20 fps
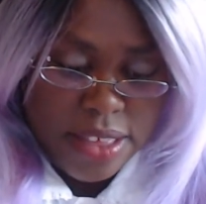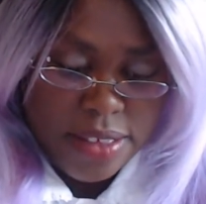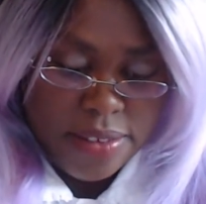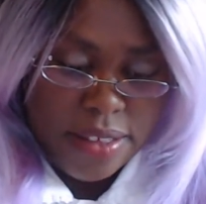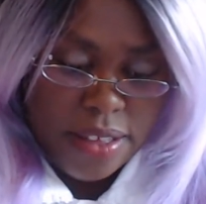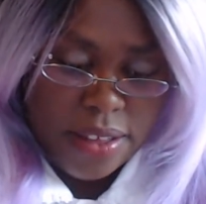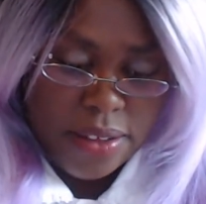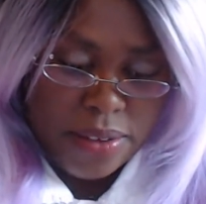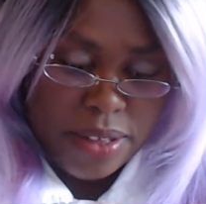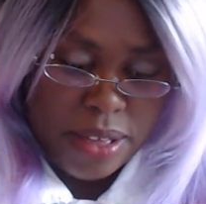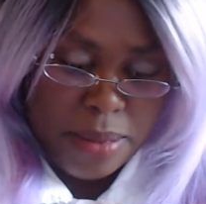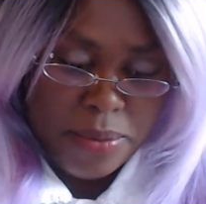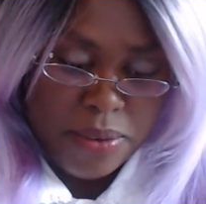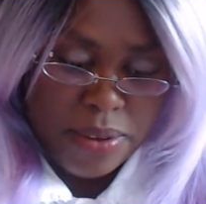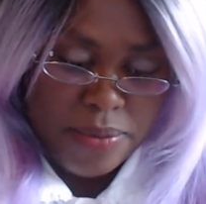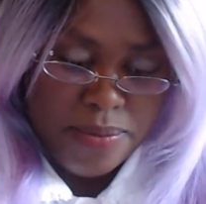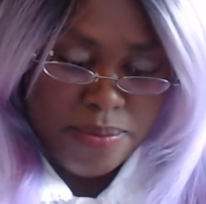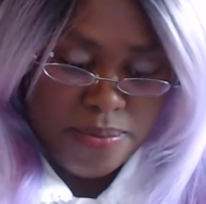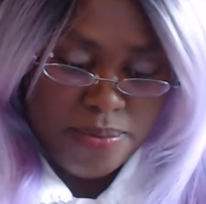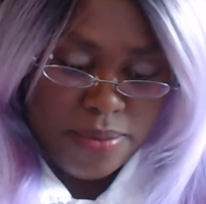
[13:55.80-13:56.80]
Oh, come
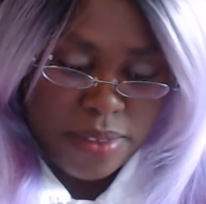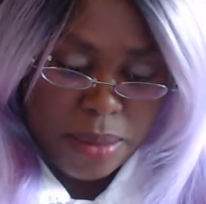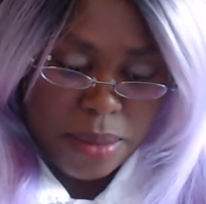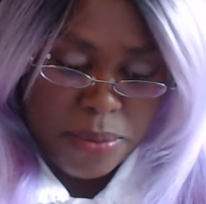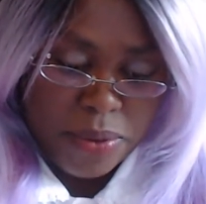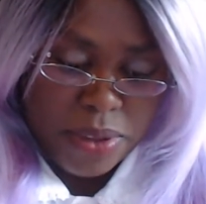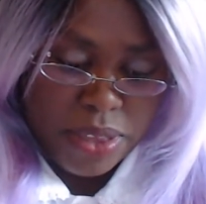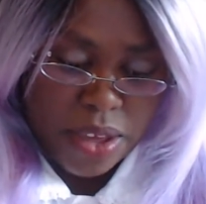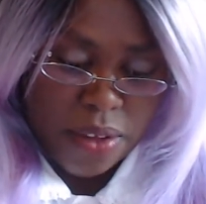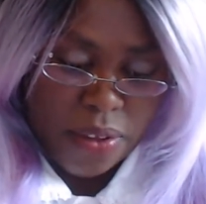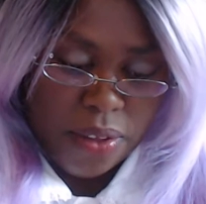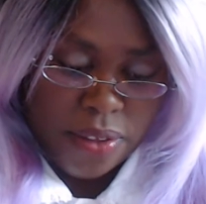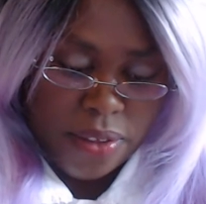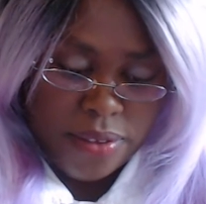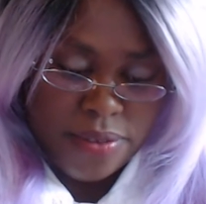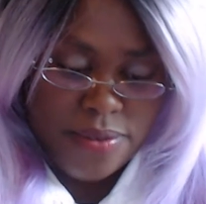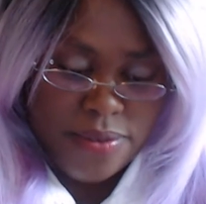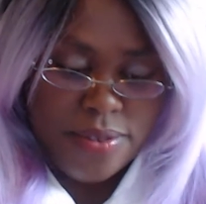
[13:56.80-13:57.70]
on, come on, y'all.